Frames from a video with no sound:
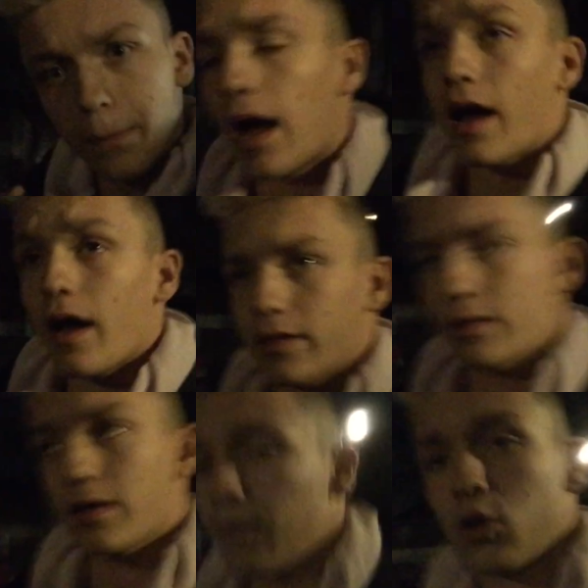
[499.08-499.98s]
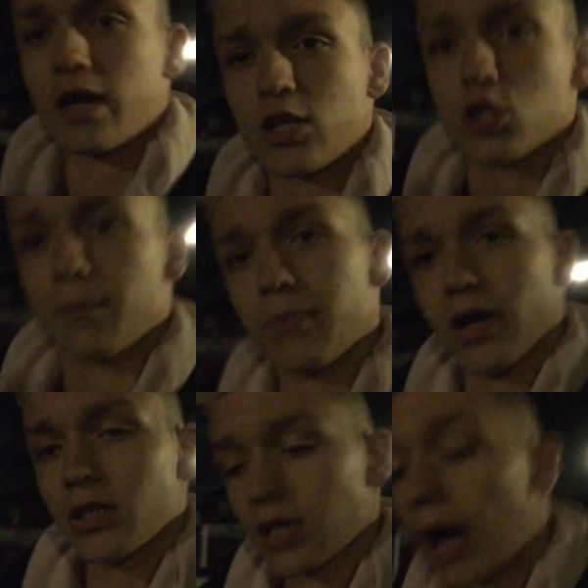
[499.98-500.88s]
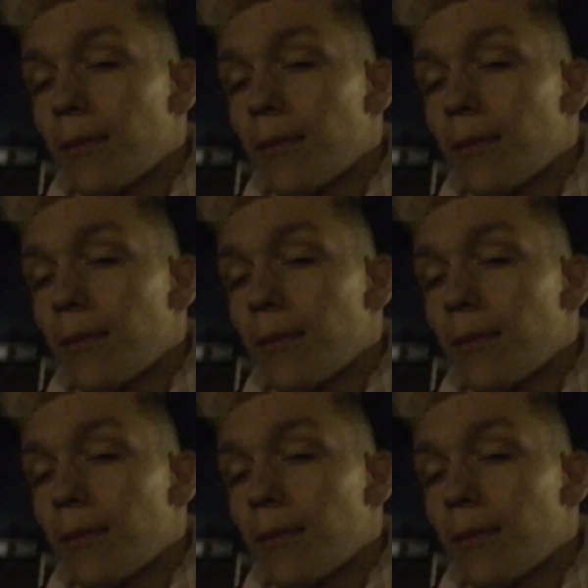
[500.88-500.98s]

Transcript: up, and I'm gonna catch the bus.